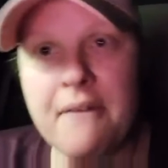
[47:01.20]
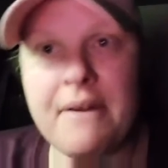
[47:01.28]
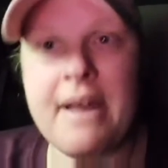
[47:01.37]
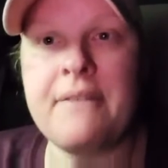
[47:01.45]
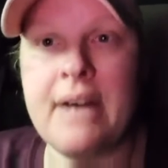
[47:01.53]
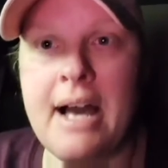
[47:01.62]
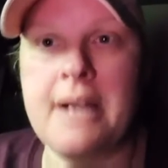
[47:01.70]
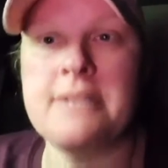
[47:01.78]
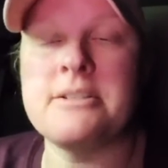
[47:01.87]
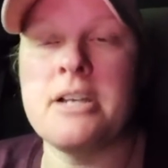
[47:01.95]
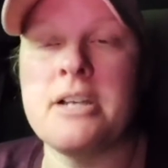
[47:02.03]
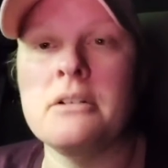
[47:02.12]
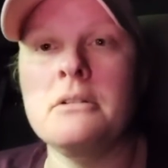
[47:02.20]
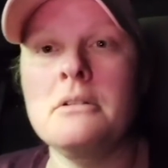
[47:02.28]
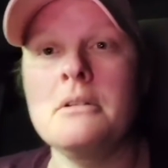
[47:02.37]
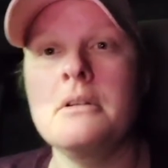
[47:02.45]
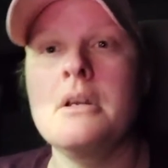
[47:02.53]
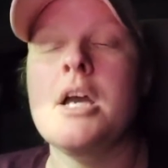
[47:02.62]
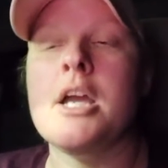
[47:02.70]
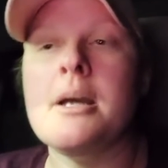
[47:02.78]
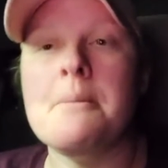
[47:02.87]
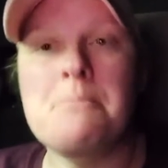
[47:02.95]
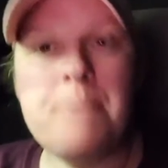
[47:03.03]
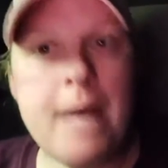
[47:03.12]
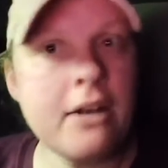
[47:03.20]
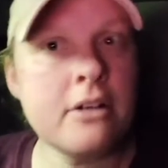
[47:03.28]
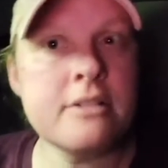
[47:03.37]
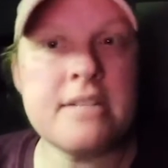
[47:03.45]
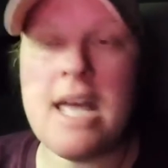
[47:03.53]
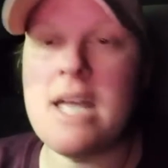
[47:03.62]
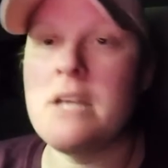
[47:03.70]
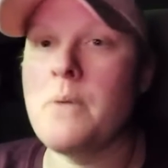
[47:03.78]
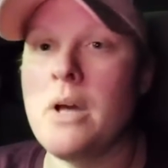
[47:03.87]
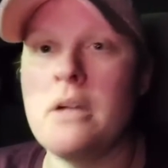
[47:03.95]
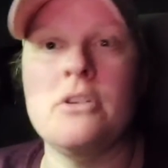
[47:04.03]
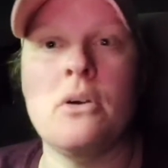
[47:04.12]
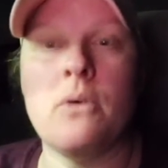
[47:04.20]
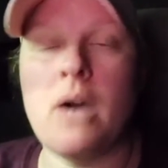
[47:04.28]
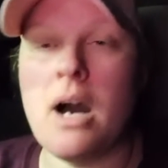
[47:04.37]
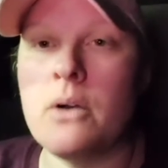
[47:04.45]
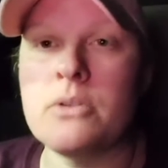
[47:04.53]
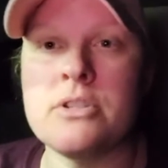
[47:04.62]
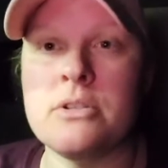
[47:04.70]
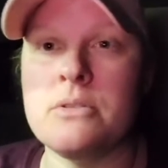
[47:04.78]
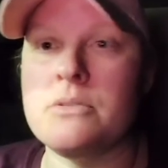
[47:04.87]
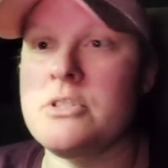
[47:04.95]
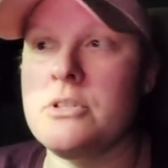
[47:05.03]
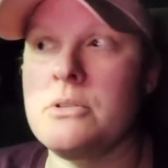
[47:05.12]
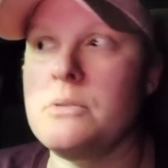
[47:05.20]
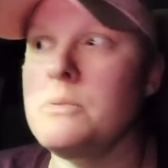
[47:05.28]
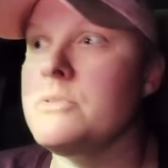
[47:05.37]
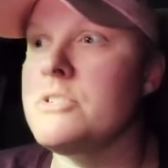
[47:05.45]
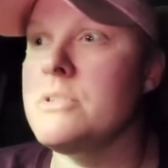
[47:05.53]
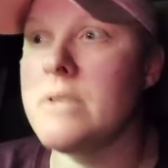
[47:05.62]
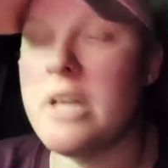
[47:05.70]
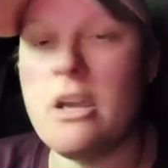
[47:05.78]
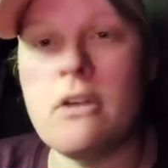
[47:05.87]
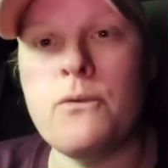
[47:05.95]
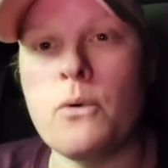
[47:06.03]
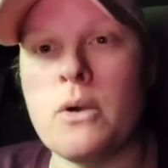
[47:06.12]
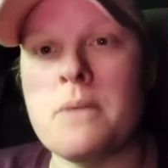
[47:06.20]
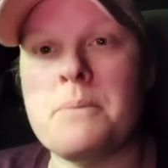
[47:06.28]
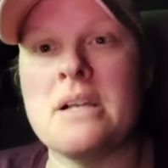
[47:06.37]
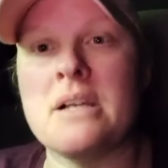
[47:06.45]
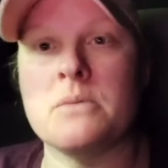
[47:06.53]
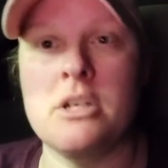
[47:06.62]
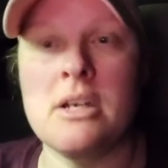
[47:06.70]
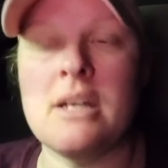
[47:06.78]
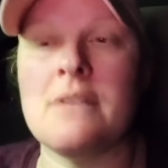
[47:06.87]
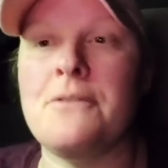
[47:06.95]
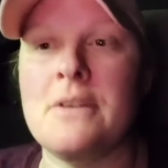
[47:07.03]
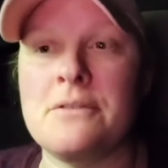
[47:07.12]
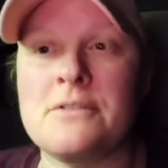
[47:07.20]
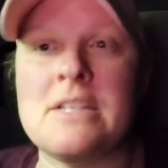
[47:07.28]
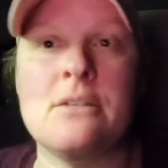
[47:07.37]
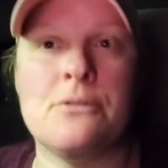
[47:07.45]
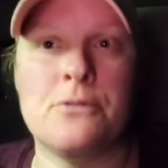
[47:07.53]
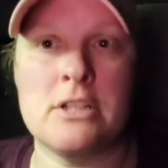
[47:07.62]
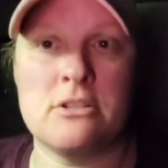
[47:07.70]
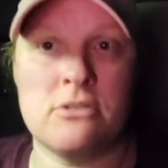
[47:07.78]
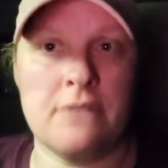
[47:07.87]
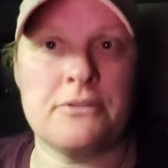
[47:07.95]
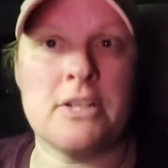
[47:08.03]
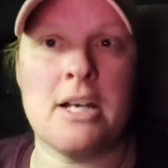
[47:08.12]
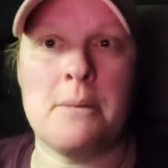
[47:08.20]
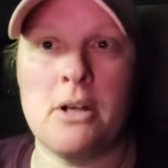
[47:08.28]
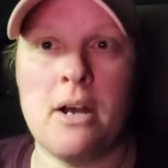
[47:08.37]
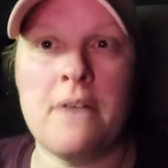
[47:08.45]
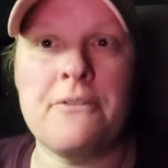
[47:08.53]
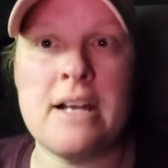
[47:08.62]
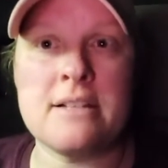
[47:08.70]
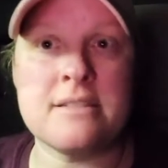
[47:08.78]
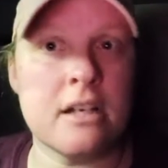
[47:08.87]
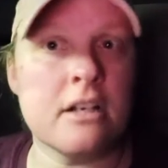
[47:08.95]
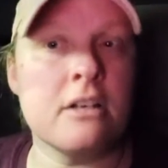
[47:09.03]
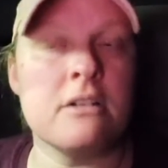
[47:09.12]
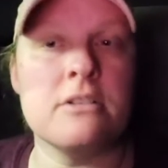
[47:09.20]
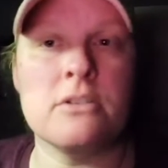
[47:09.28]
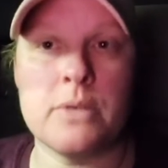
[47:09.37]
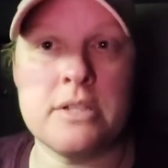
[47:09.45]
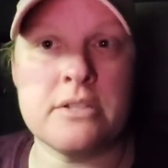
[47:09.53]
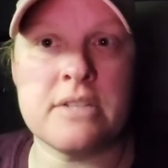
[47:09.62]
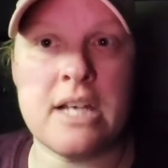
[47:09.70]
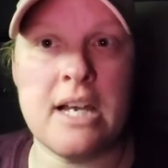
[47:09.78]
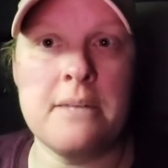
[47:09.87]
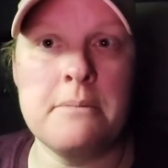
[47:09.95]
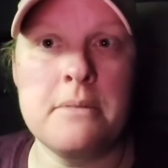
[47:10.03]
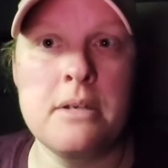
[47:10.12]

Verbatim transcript: I have a high tunnel, you better dang well know how to to to care for it because when you got a 15 foot drift coming off that sucker in the wintertime,